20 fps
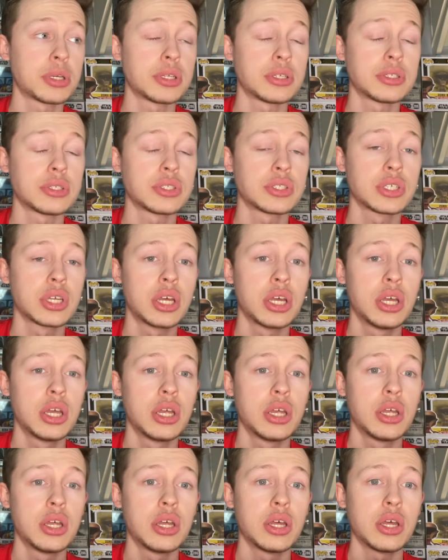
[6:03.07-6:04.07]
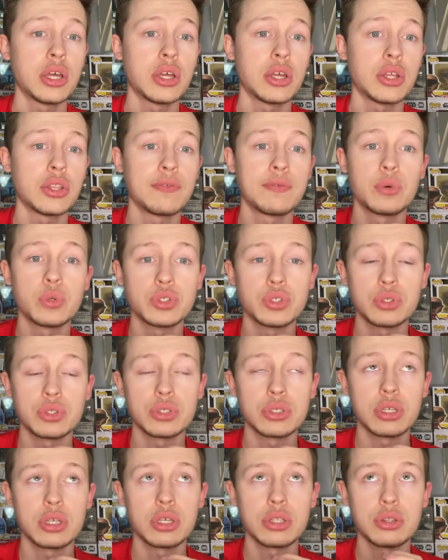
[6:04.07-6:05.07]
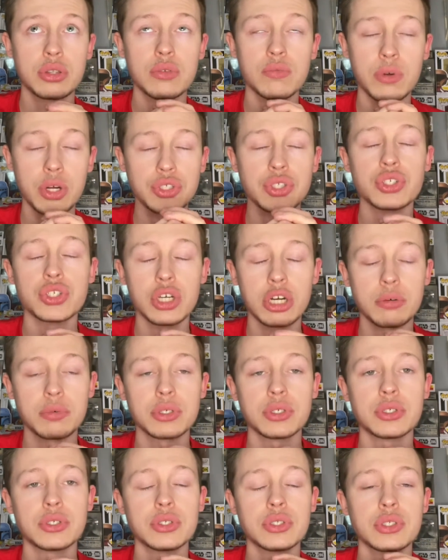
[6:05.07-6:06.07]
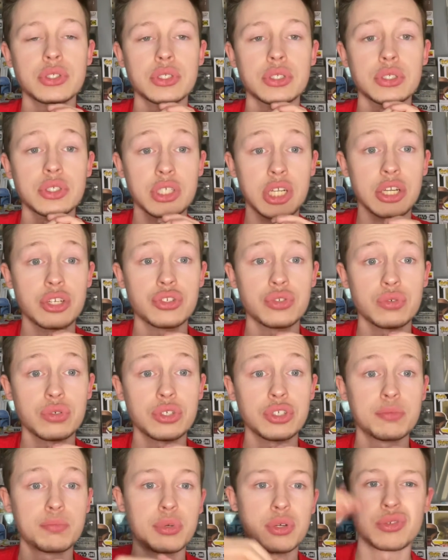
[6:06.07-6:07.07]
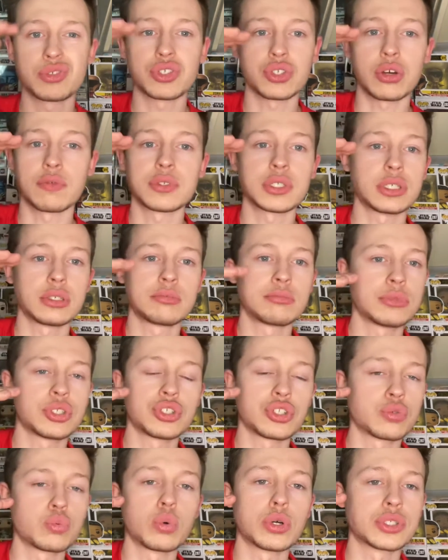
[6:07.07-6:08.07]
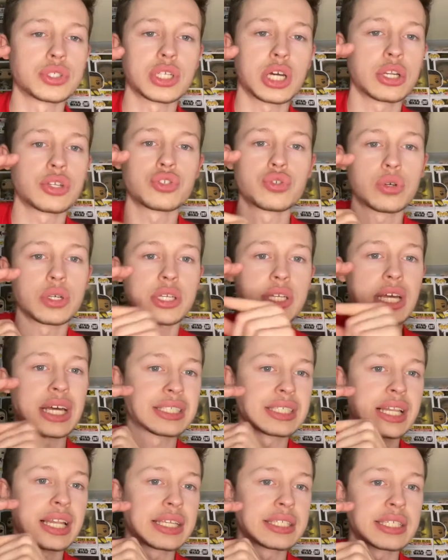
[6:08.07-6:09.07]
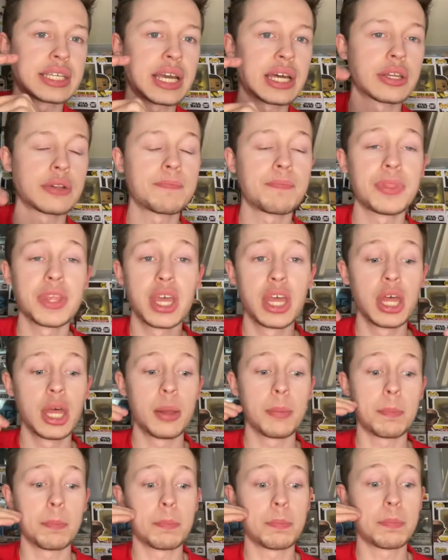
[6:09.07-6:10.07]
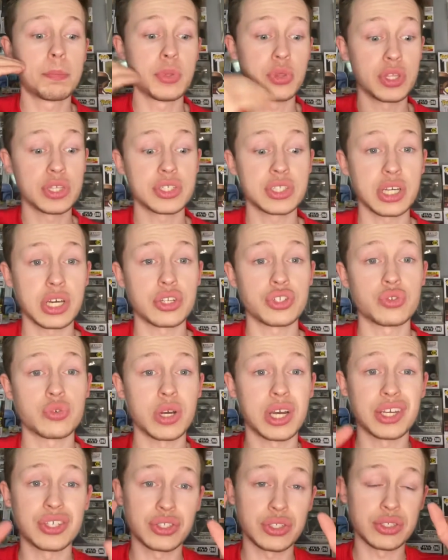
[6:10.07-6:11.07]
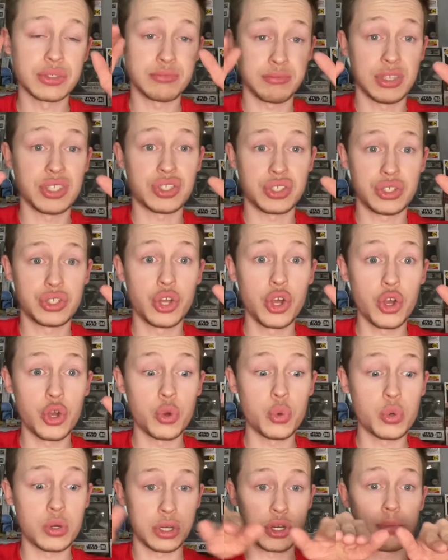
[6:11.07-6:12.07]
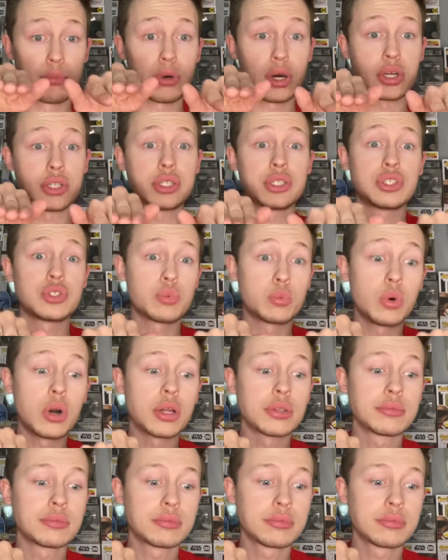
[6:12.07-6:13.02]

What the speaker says: as the Rise of Skywalker's Star Destroyers, but it's just one Star Destroyer and it has a laser cannon. But this Star Destroyer it's 2 combined into 1.